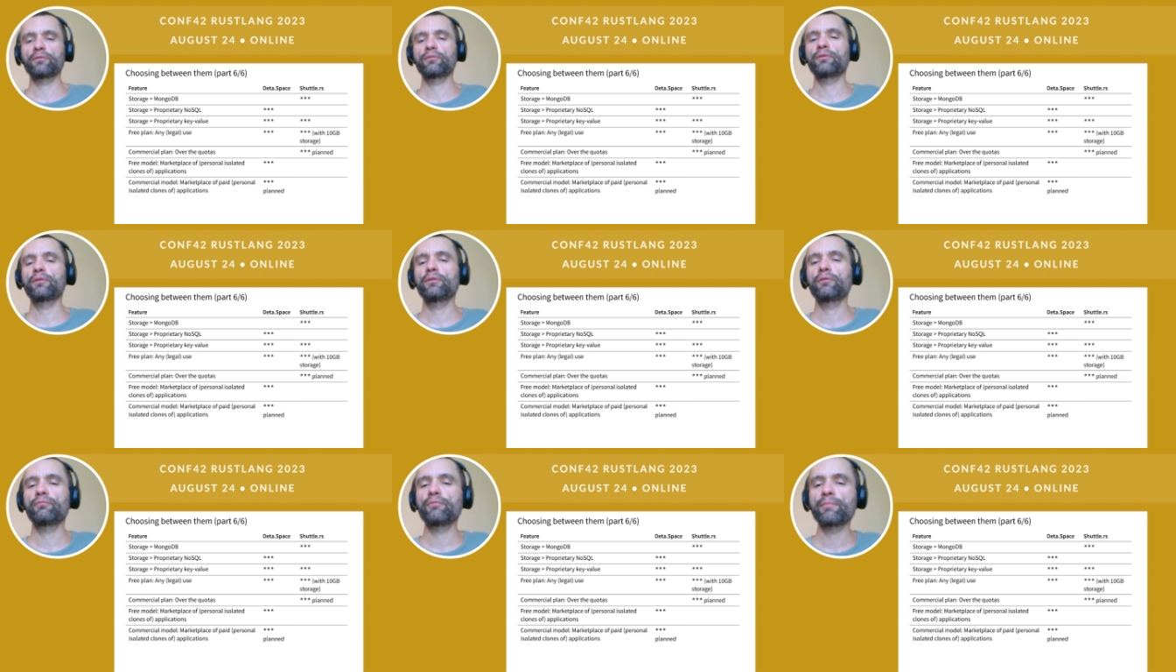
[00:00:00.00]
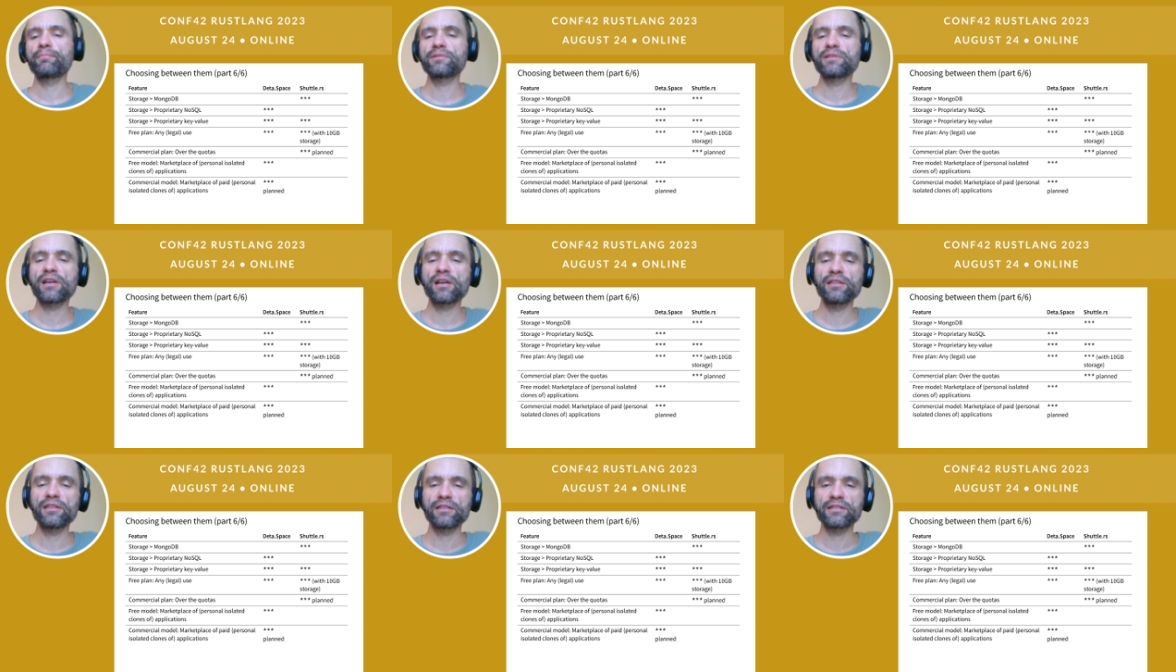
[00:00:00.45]
uh,
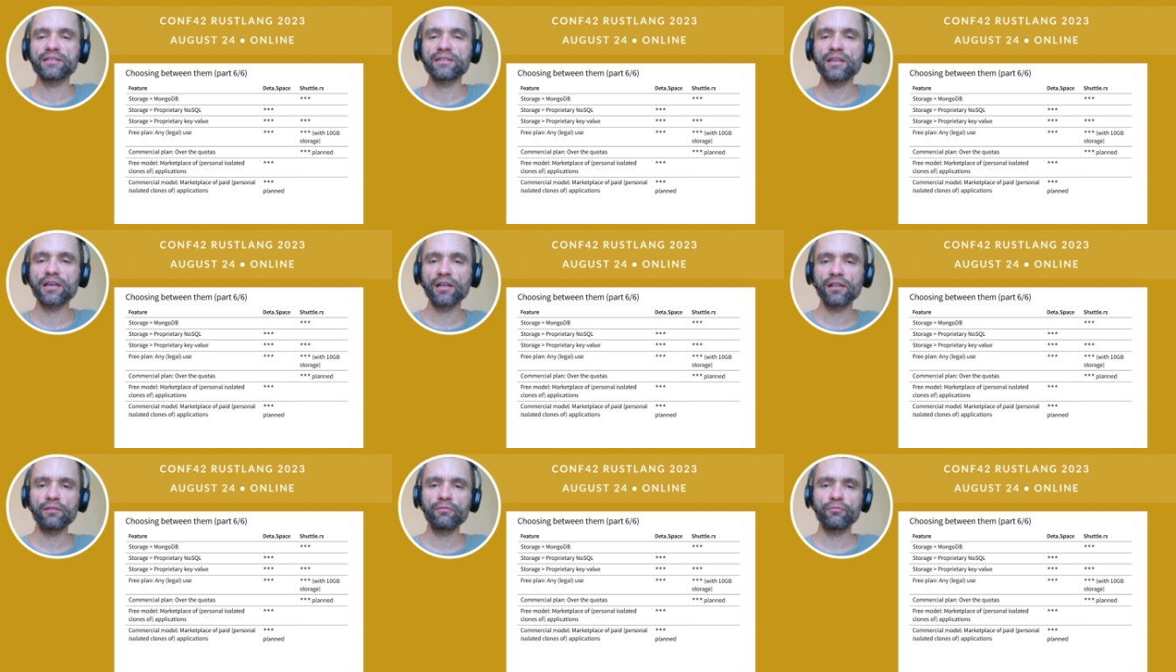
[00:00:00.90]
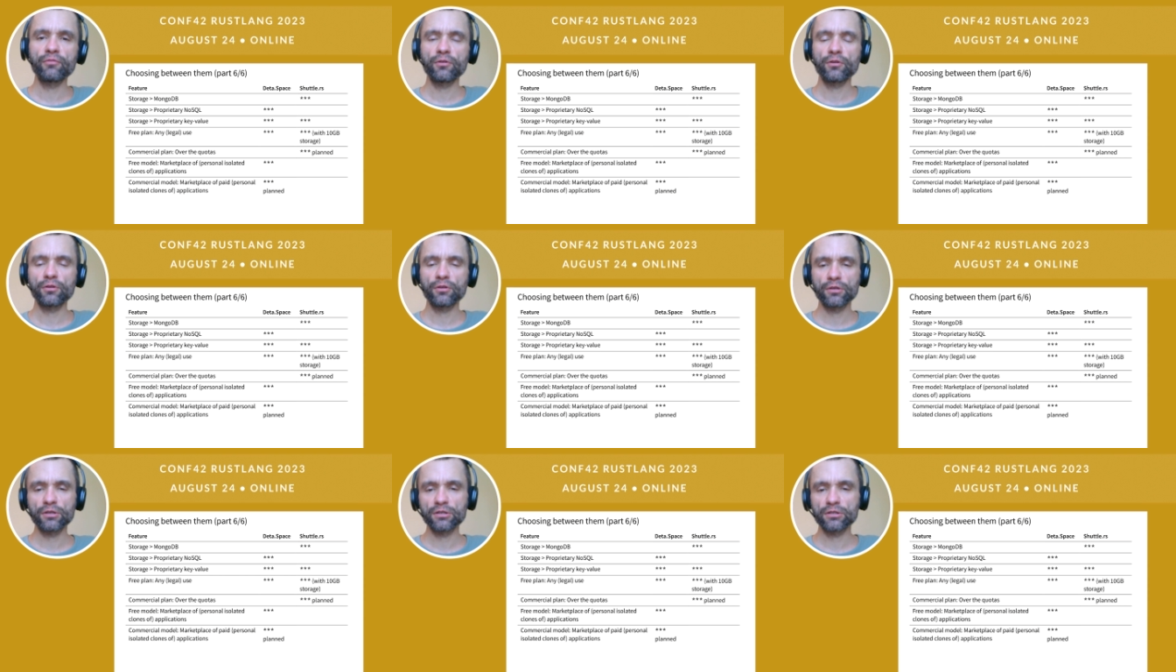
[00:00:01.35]
website itself
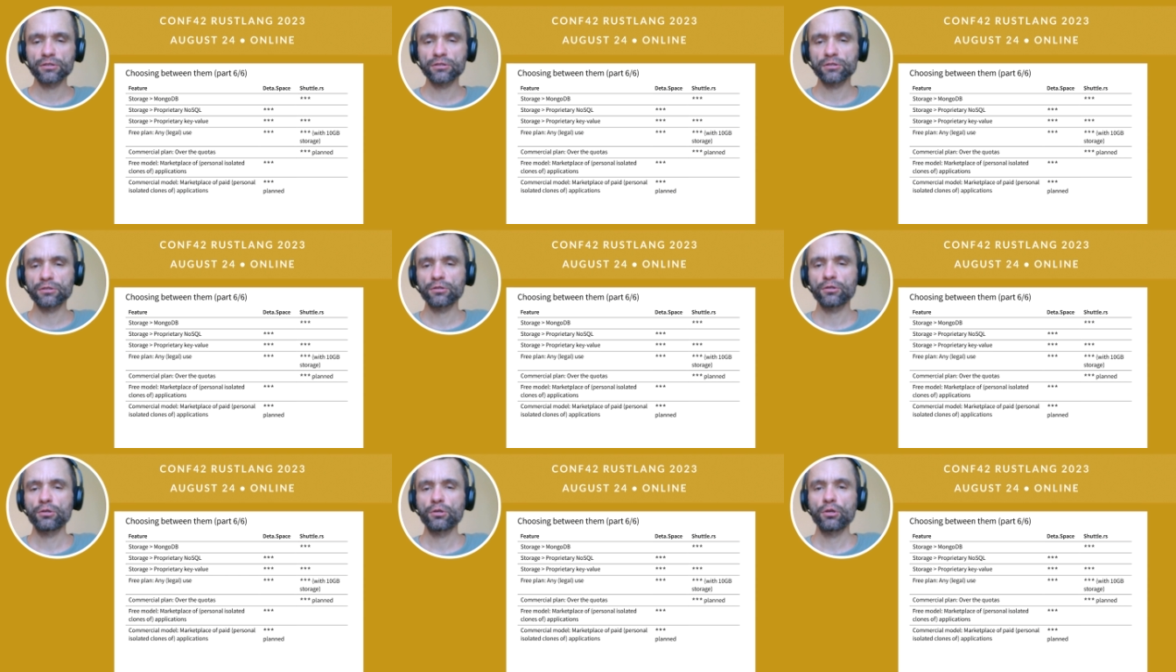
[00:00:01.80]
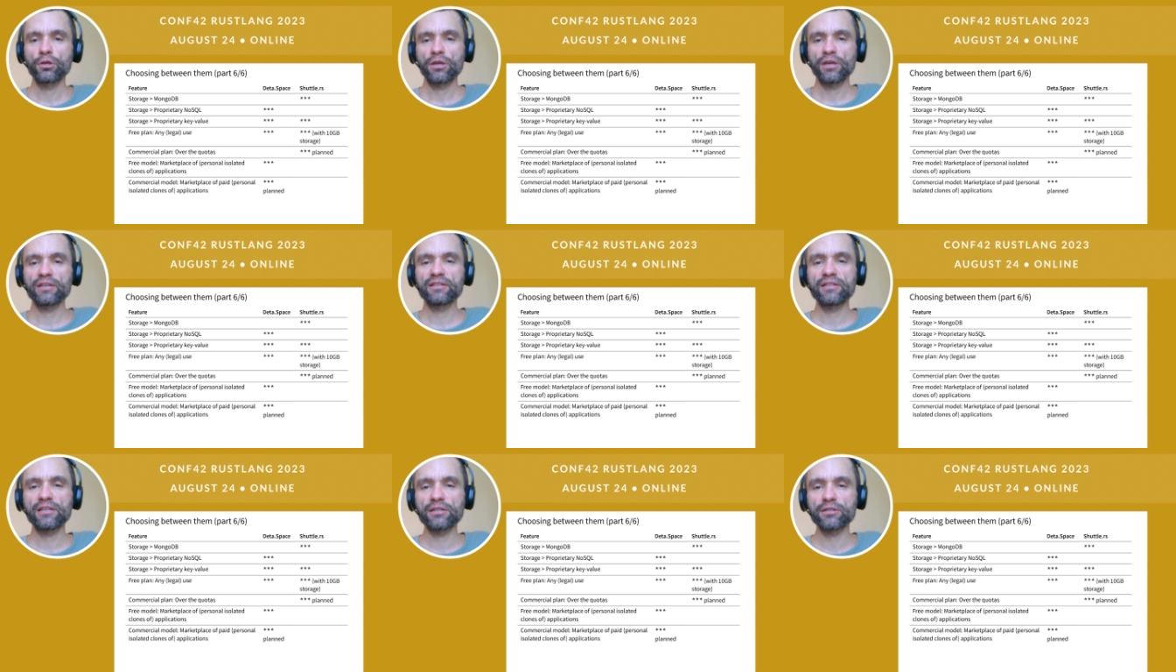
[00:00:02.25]
is
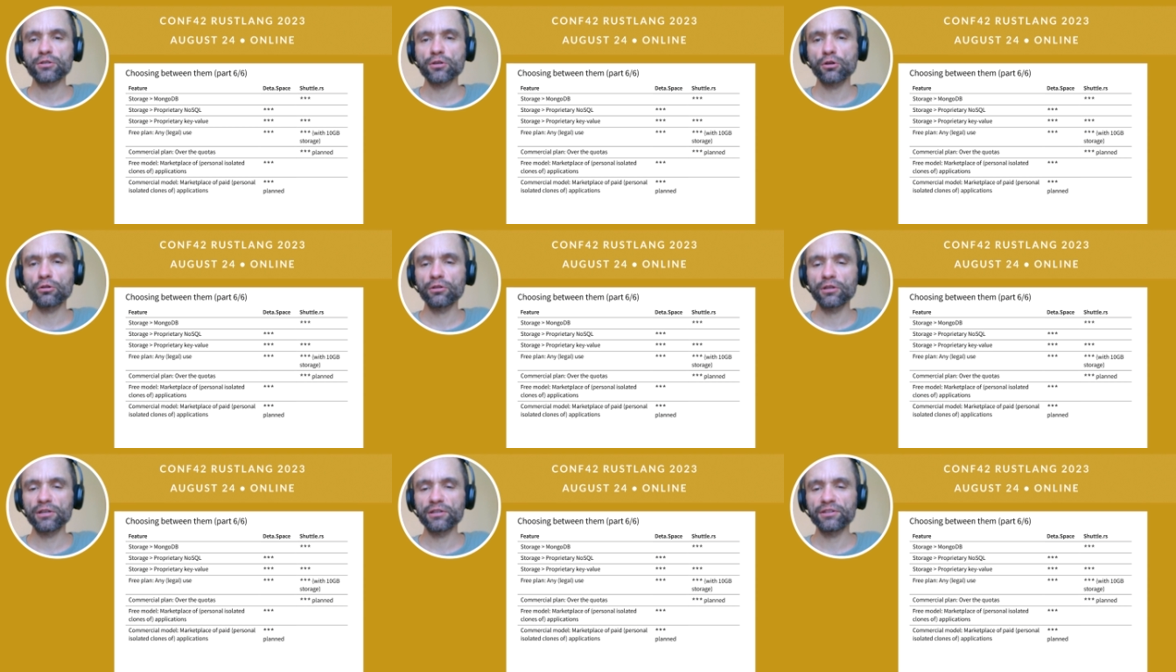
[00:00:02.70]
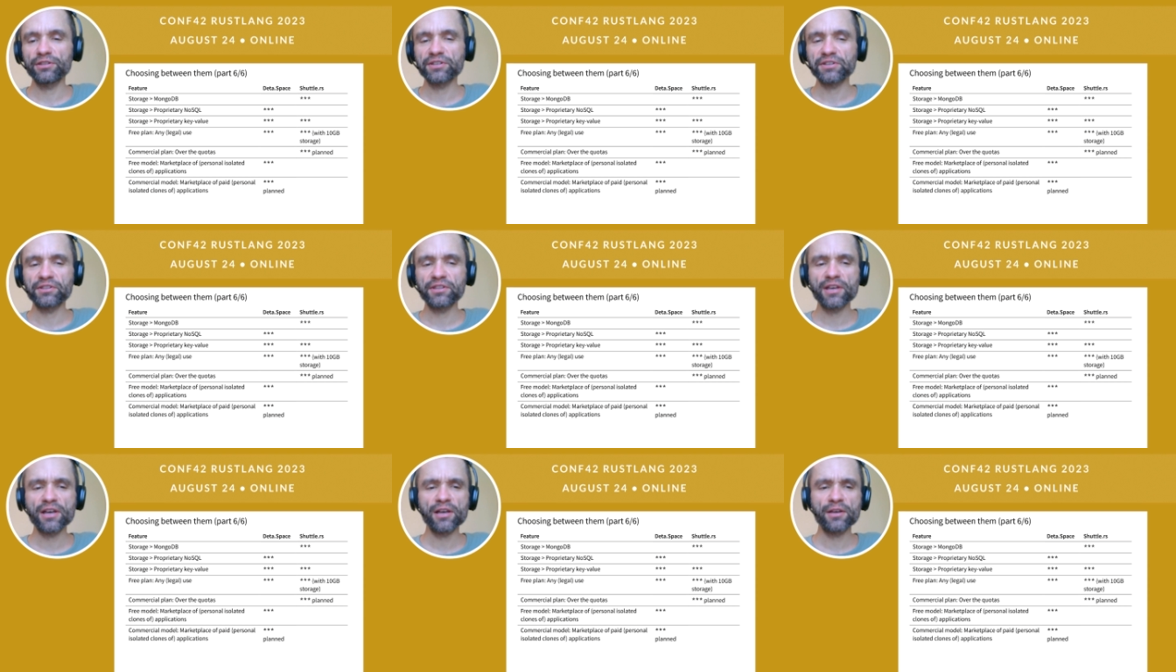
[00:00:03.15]
exists only in
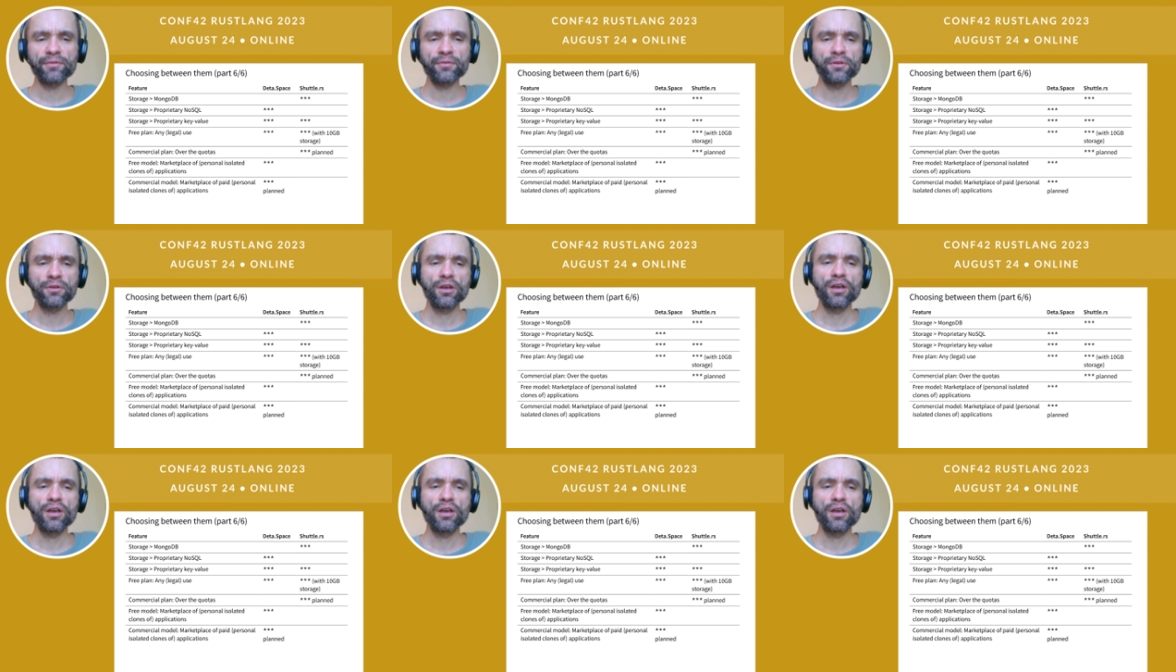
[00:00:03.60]
Deta,